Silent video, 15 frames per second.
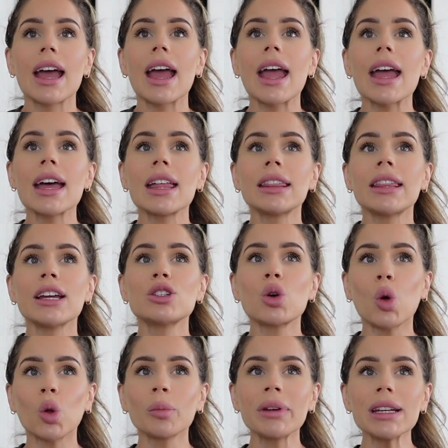And they
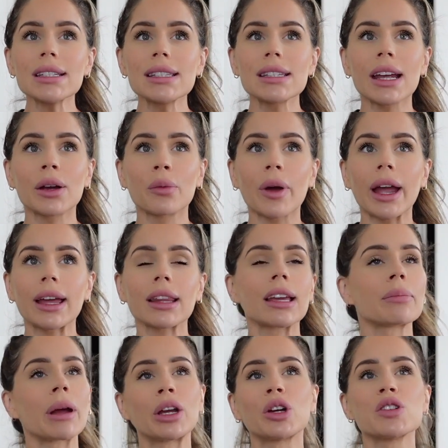told me to stay away. Like
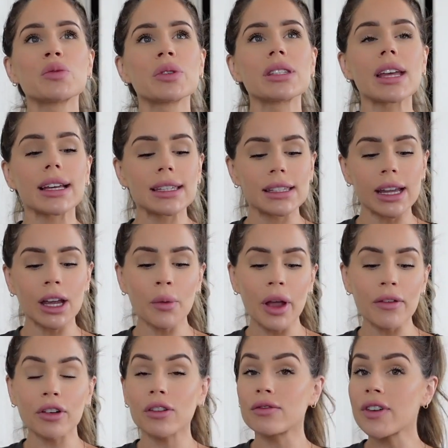my nurse was like, stay
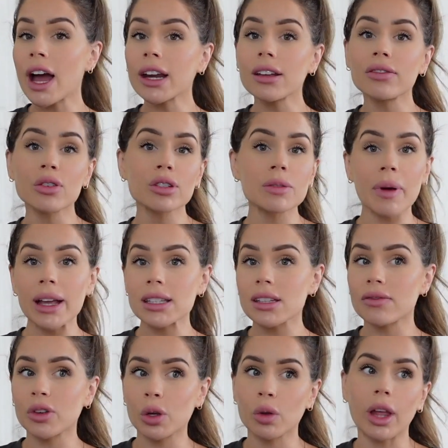away from fatty food, spicy
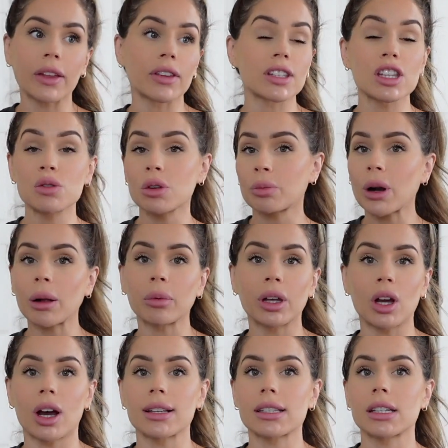food. Like this is what probably
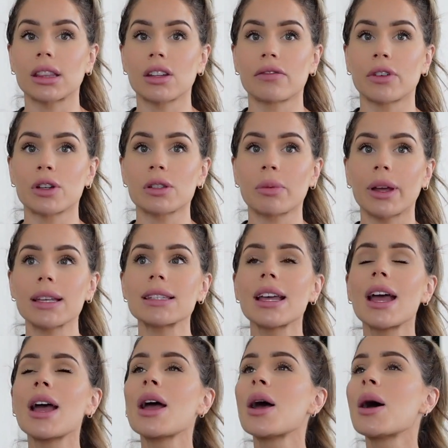caused it in the first
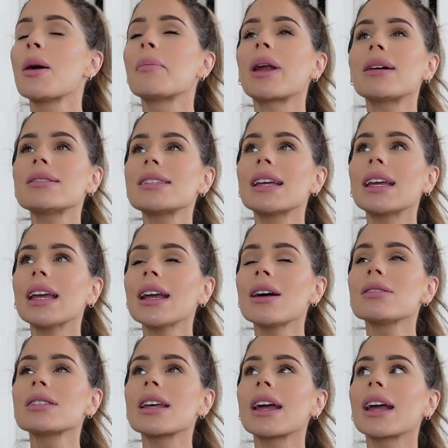place. But I was thinking, I
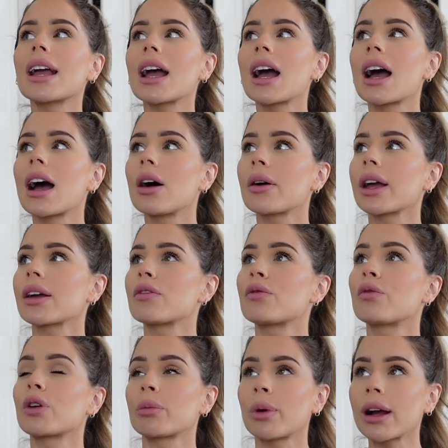was like, okay,
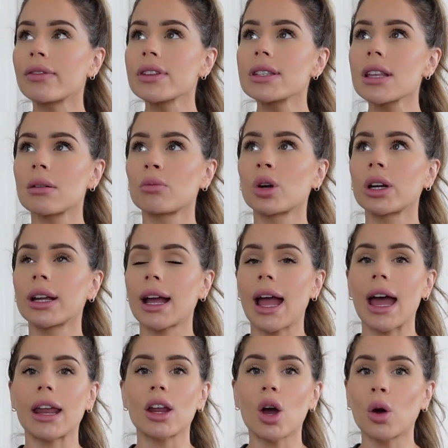for breakfast that morning, I
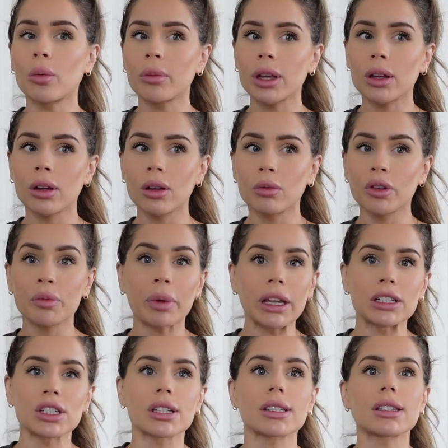had oatmeal with
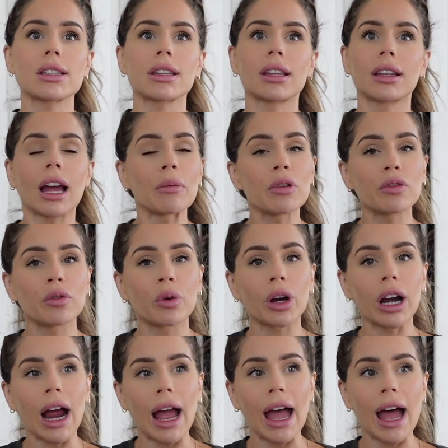peaches. The night before,
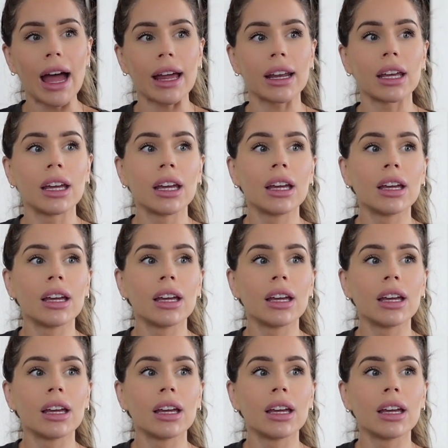I had